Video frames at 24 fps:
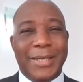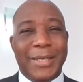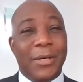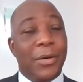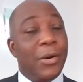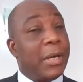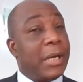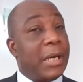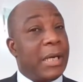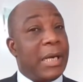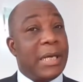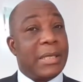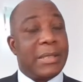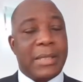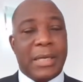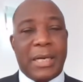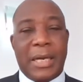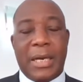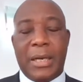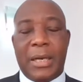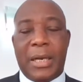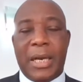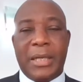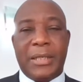Okay, let's
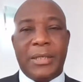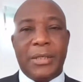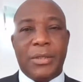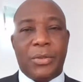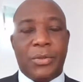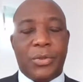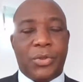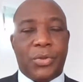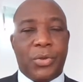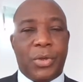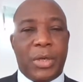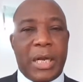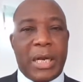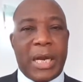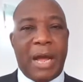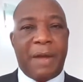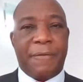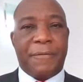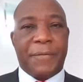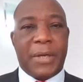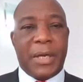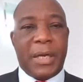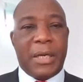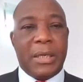get into Southern
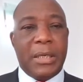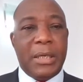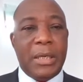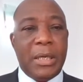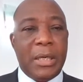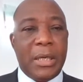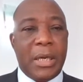African